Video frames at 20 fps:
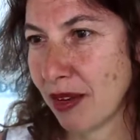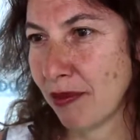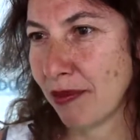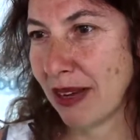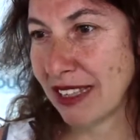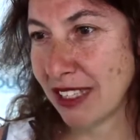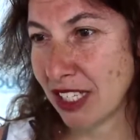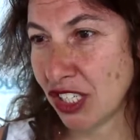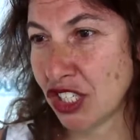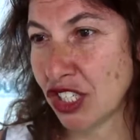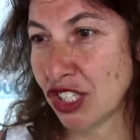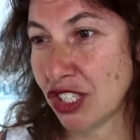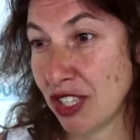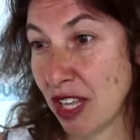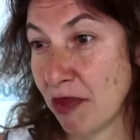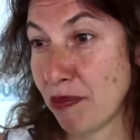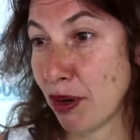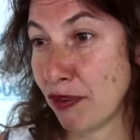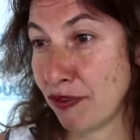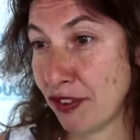But teachers
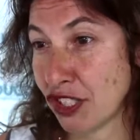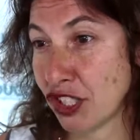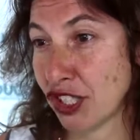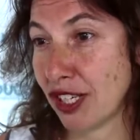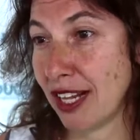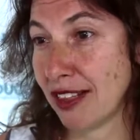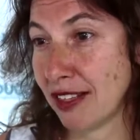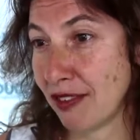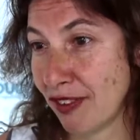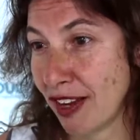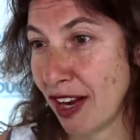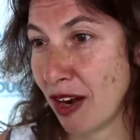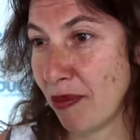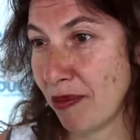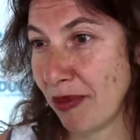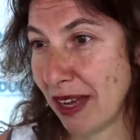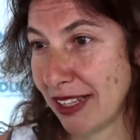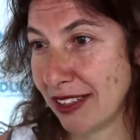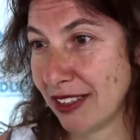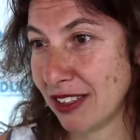need professional
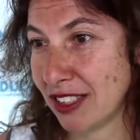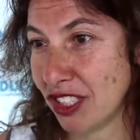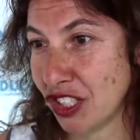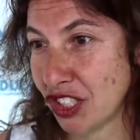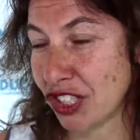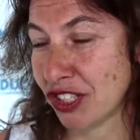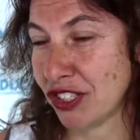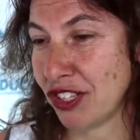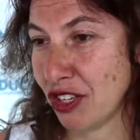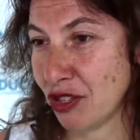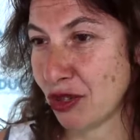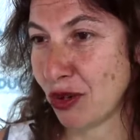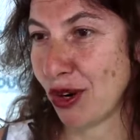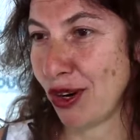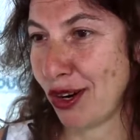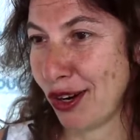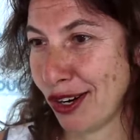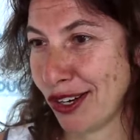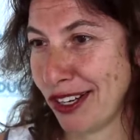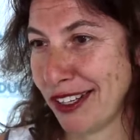development. Teachers need to
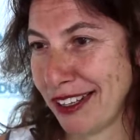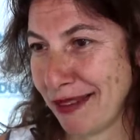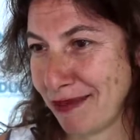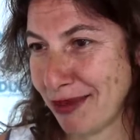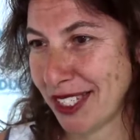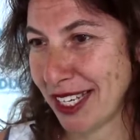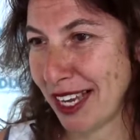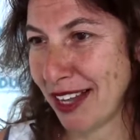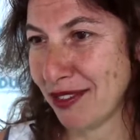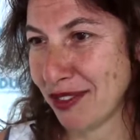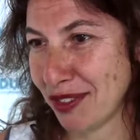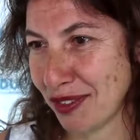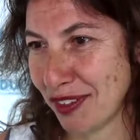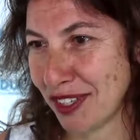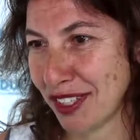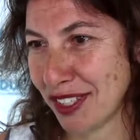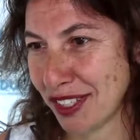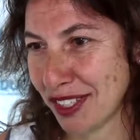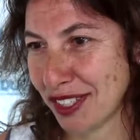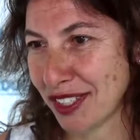learn it themselves
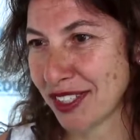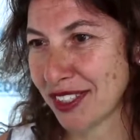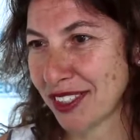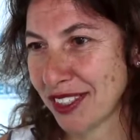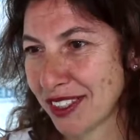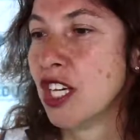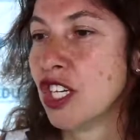first.